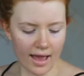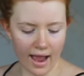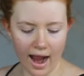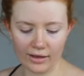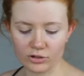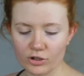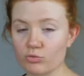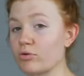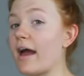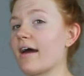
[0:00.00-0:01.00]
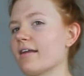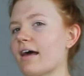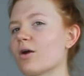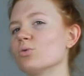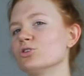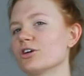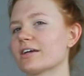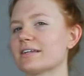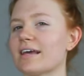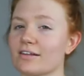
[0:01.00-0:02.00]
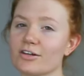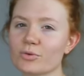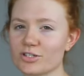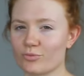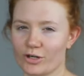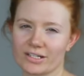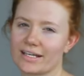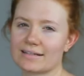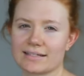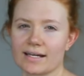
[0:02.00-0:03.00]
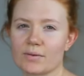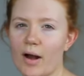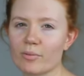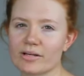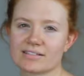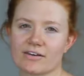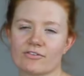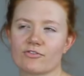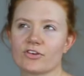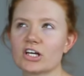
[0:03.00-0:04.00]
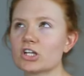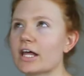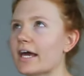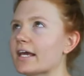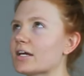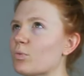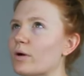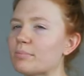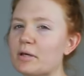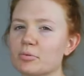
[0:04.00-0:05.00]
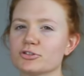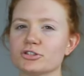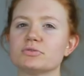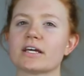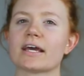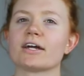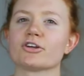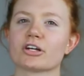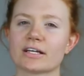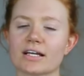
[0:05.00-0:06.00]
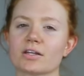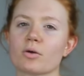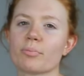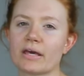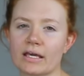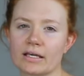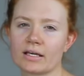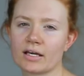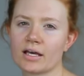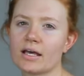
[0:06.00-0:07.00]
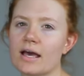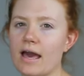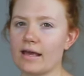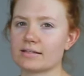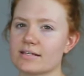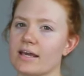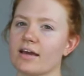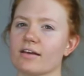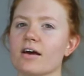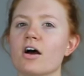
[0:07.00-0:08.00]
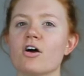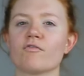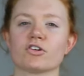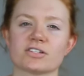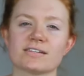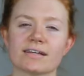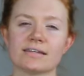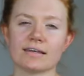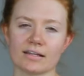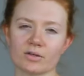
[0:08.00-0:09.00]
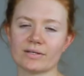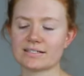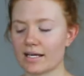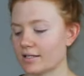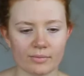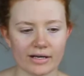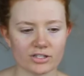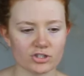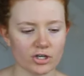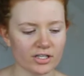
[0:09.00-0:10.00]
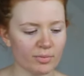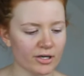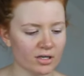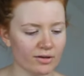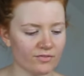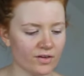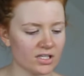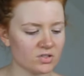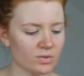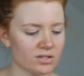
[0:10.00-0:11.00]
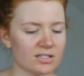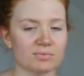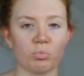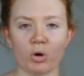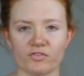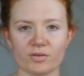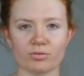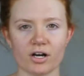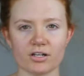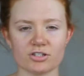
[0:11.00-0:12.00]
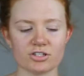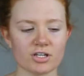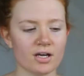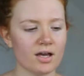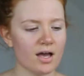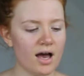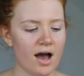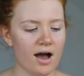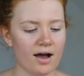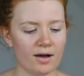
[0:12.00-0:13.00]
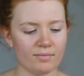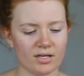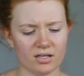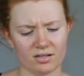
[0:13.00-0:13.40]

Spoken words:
I look red. I don't look yellow, which I'm really excited about because I feel like when people do tan, you're going to get a little pink and tan versus like yellowy tan. I started to put it on my face with this Morphe brush. I